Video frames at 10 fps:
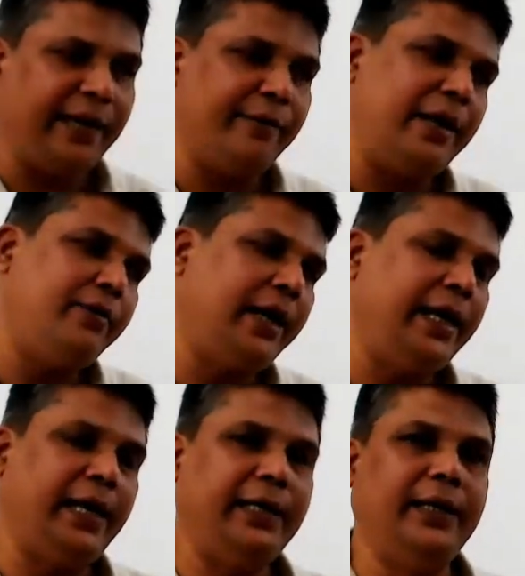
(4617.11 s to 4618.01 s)
want to
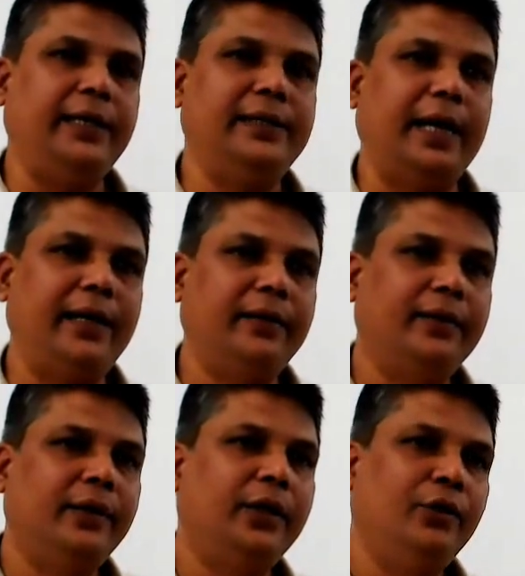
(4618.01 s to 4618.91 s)
highlight here is that
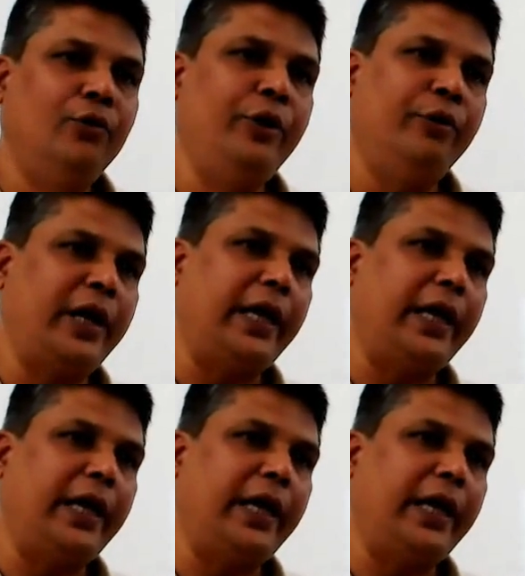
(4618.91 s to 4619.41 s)
we